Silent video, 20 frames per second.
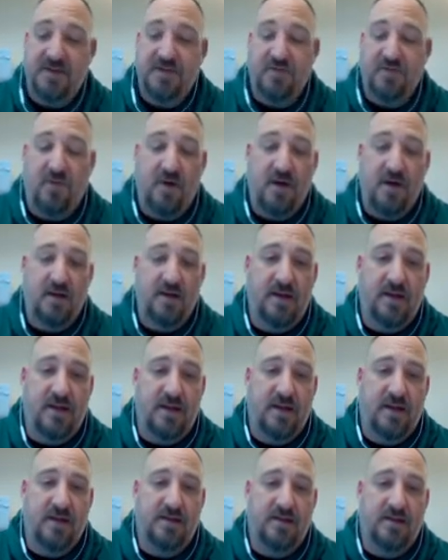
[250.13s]
as you want,
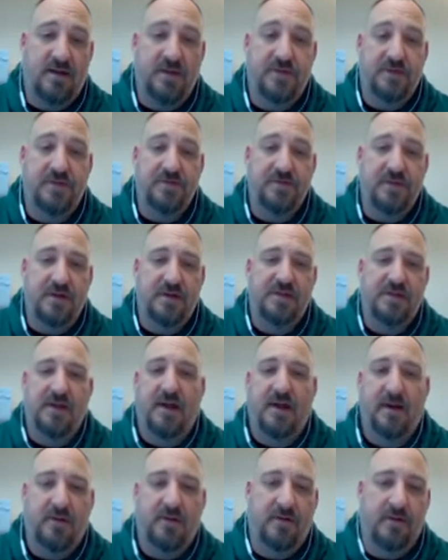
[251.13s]
and that's on a 2-year
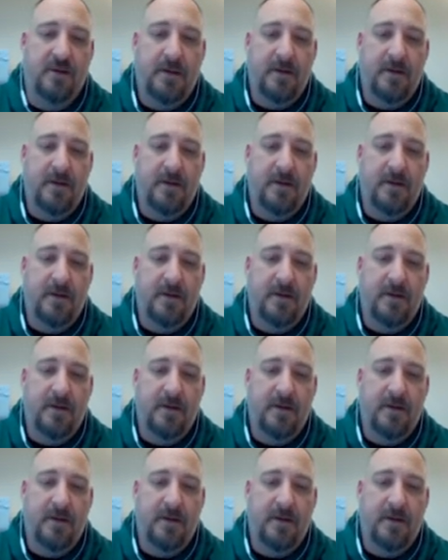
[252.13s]
cycle.